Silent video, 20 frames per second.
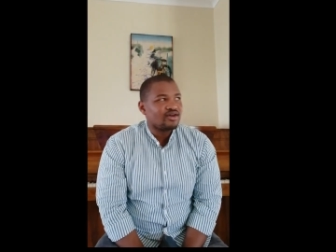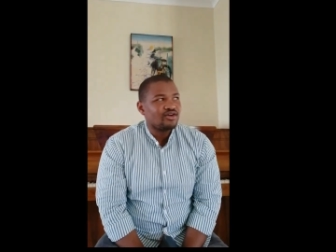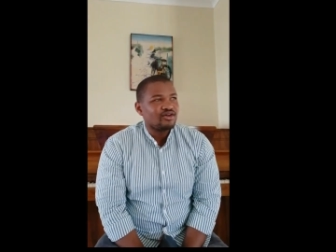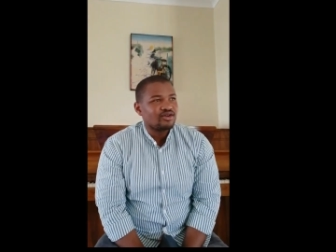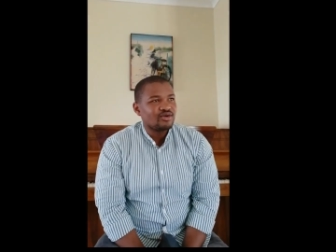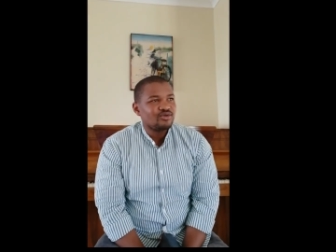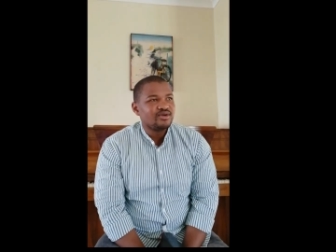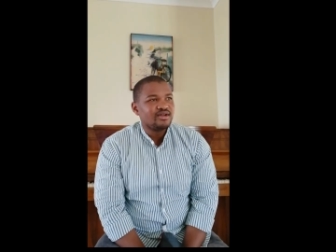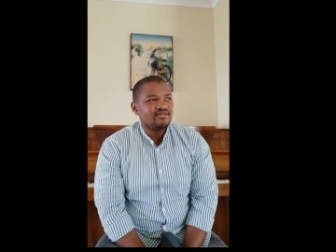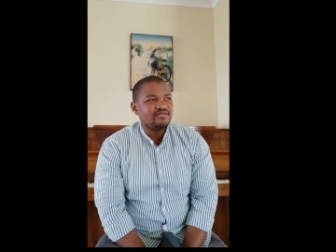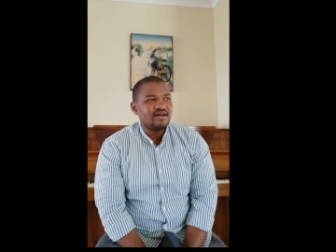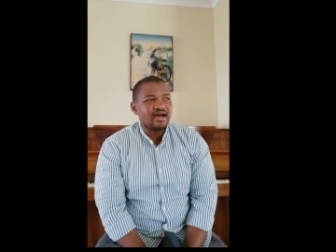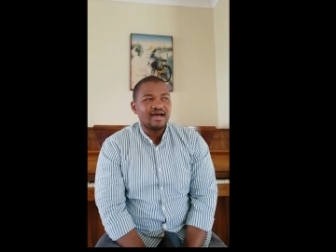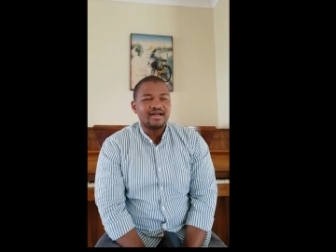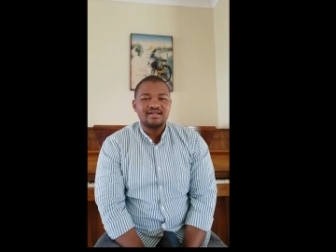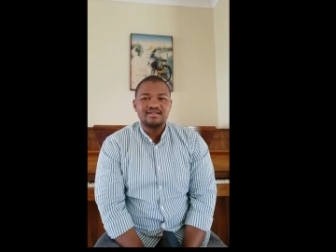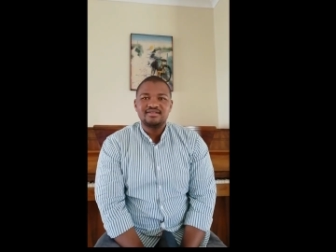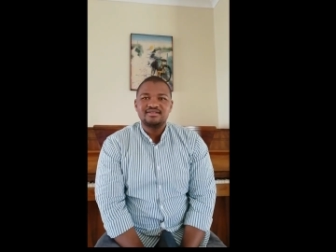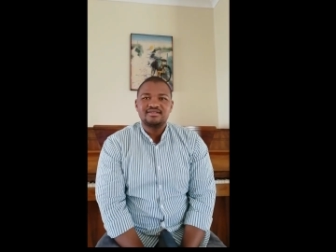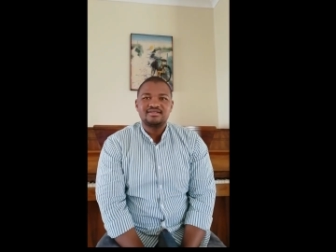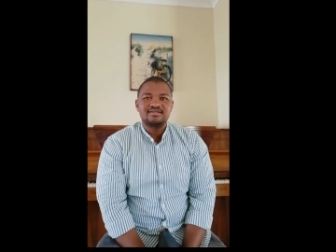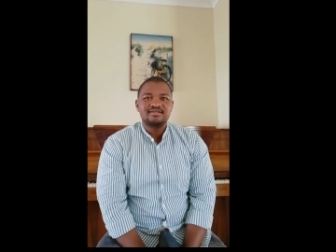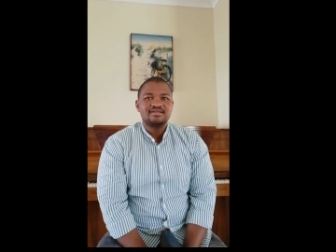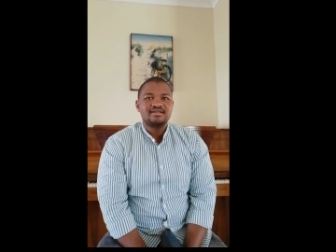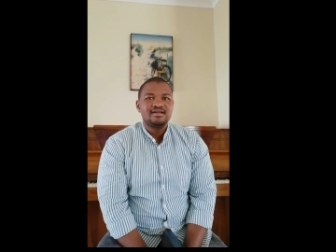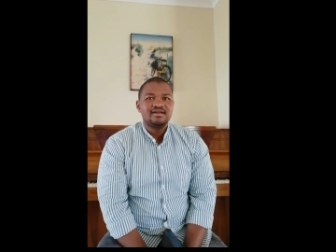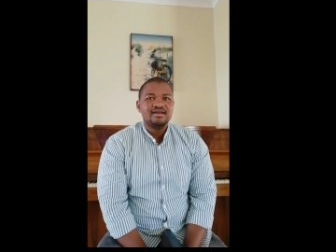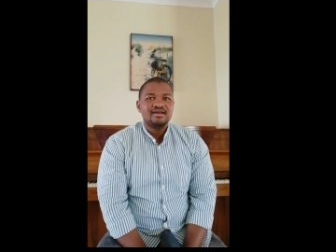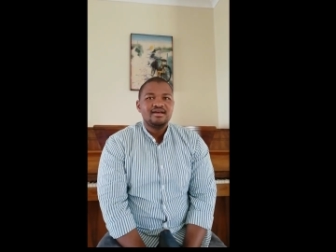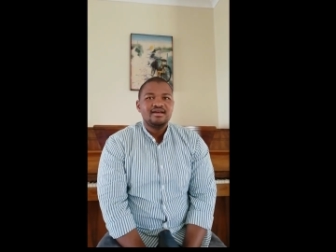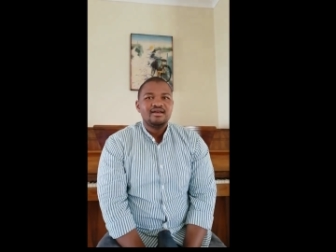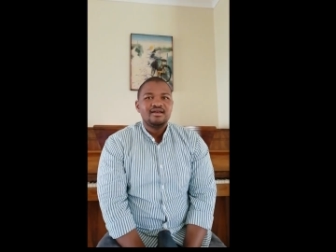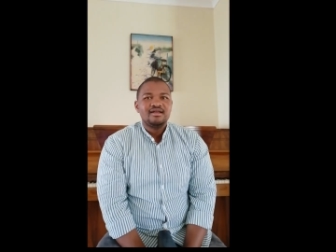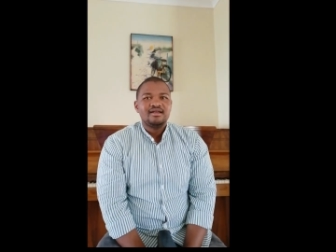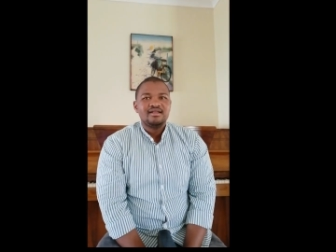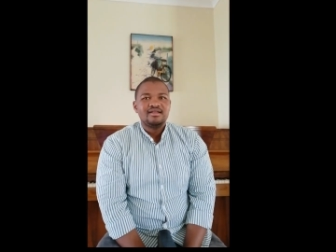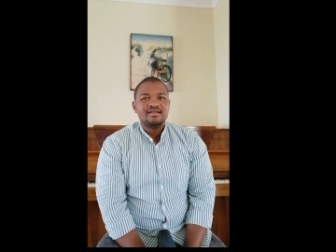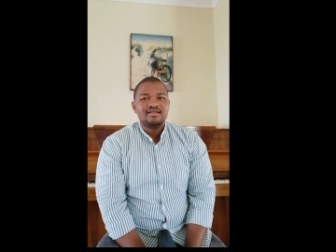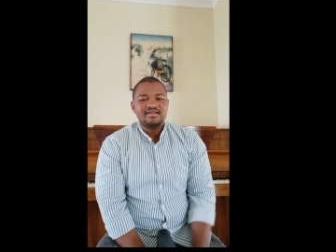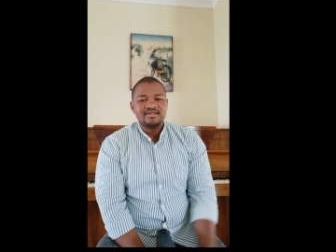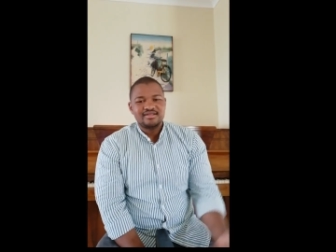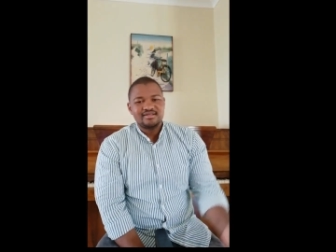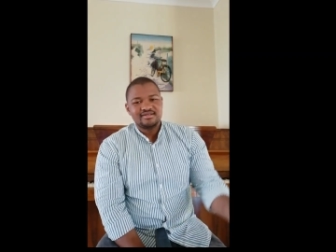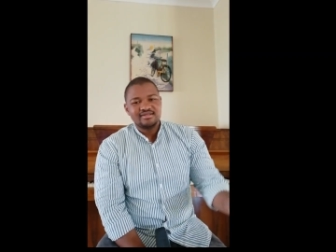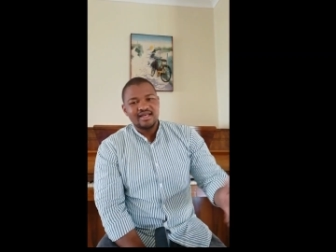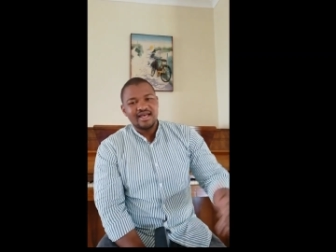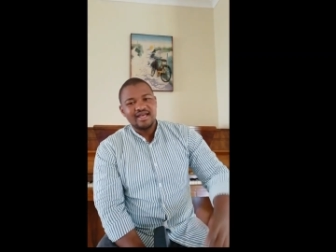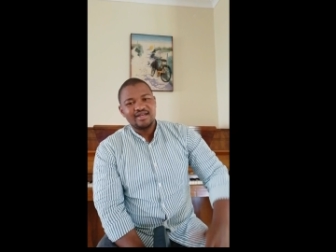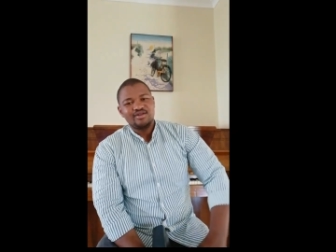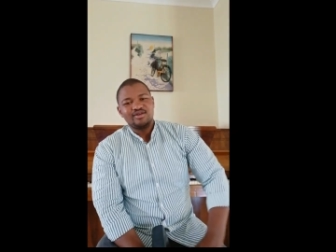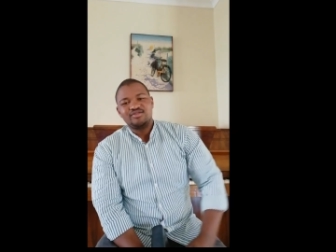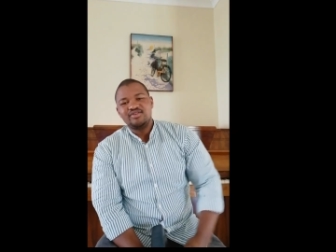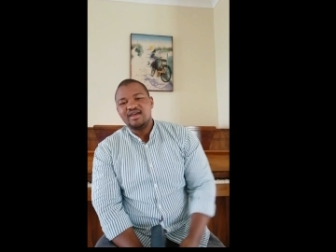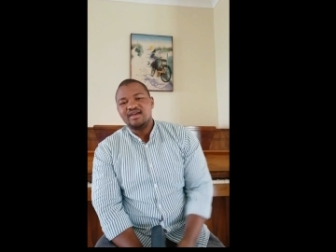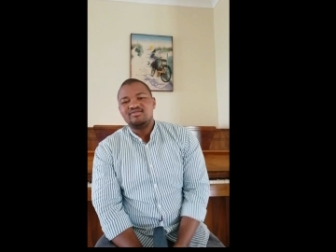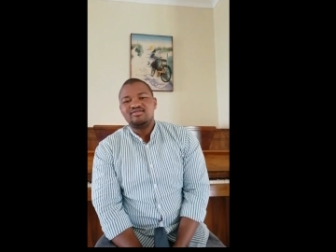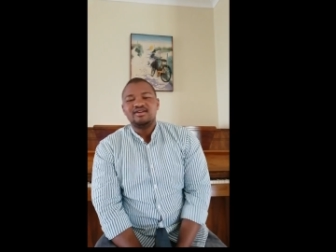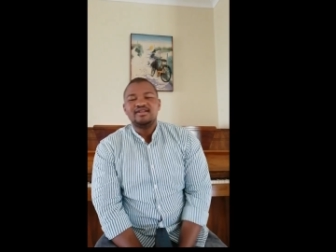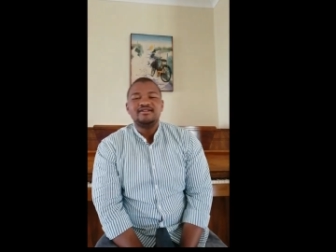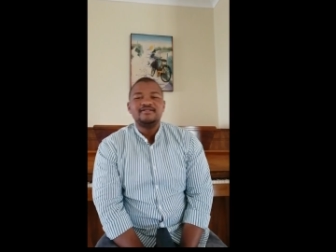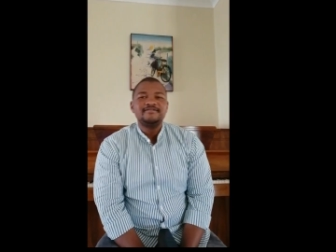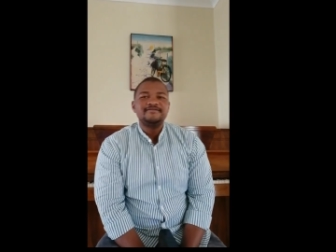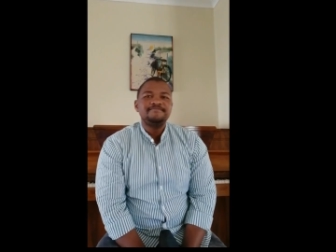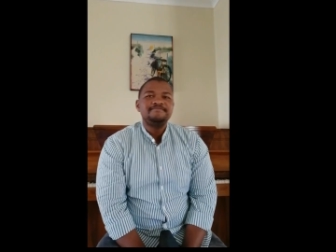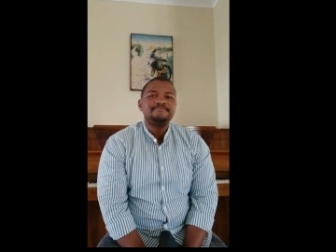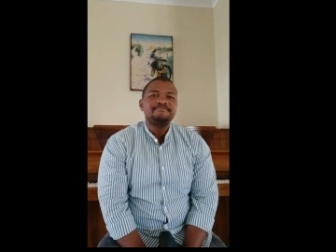the coronavirus, this side of heaven.